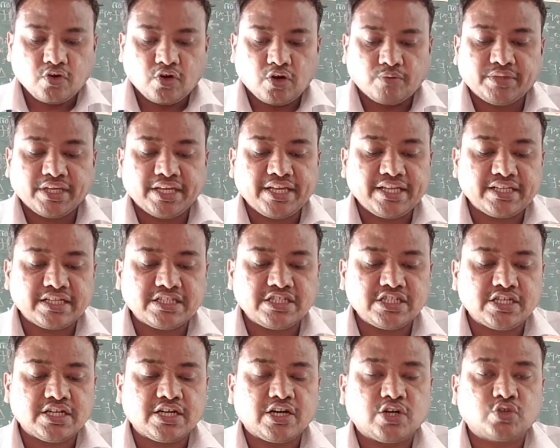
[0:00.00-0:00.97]
of the
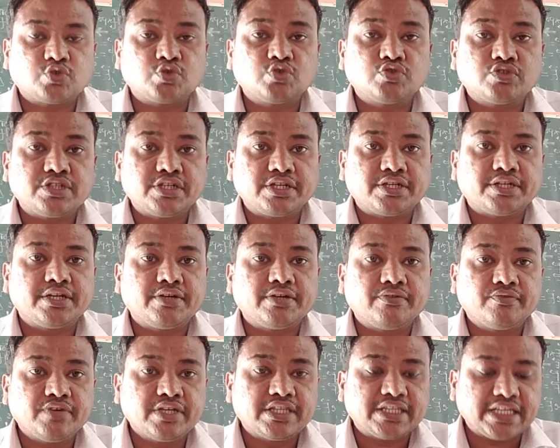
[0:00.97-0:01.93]
energy
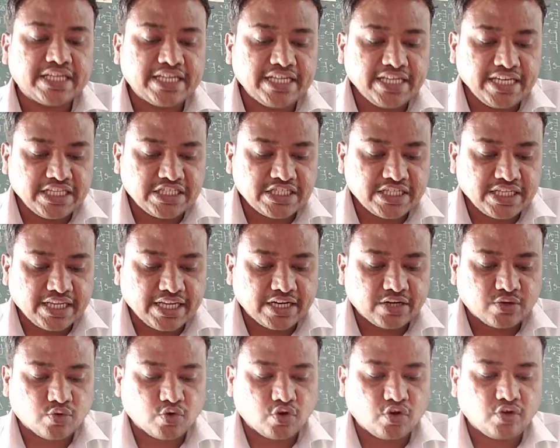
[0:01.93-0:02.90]
associated with each
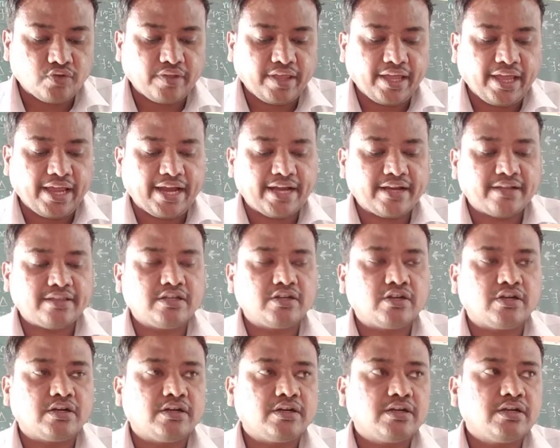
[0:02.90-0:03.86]
electron at
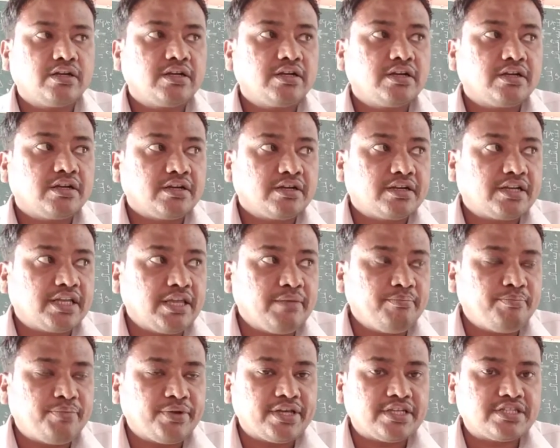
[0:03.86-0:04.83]
the
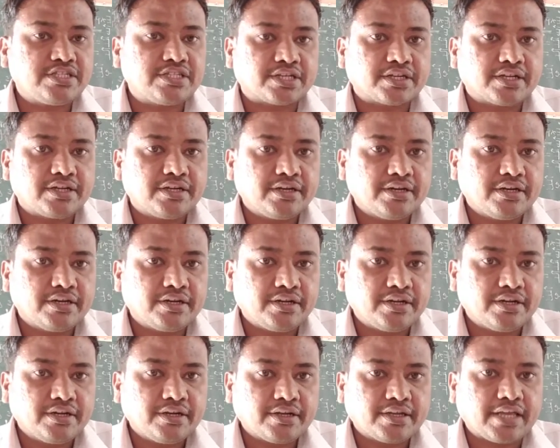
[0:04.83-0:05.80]
temperature
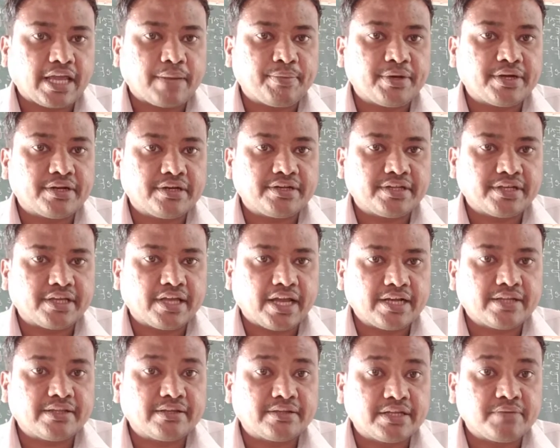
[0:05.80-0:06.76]
capital T,
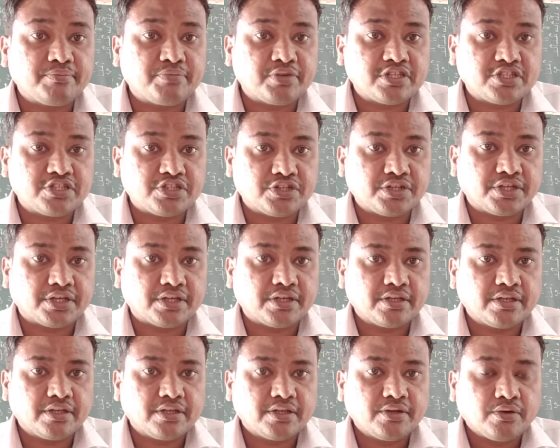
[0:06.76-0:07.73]
at the temperature T,
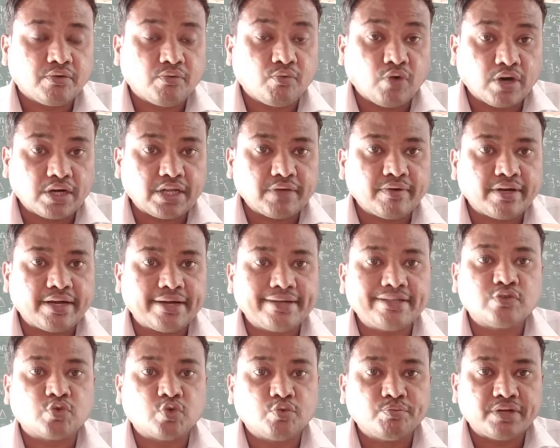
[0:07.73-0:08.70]
whatever at
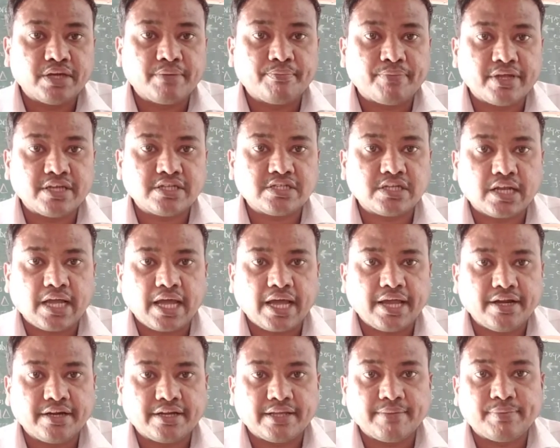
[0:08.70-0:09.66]
the room temperature,
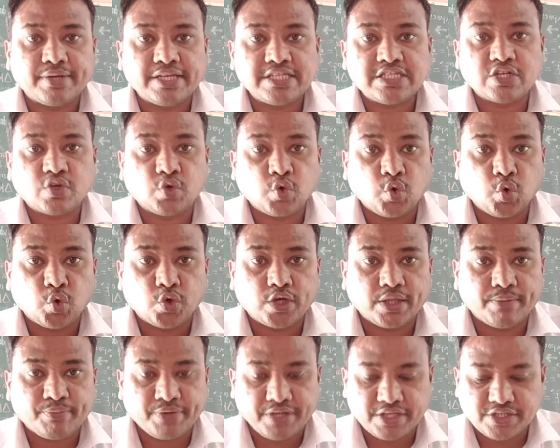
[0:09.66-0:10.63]
higher temperature, low
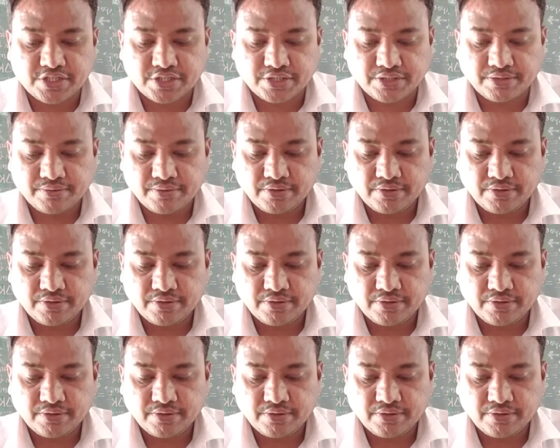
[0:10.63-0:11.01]
temperature.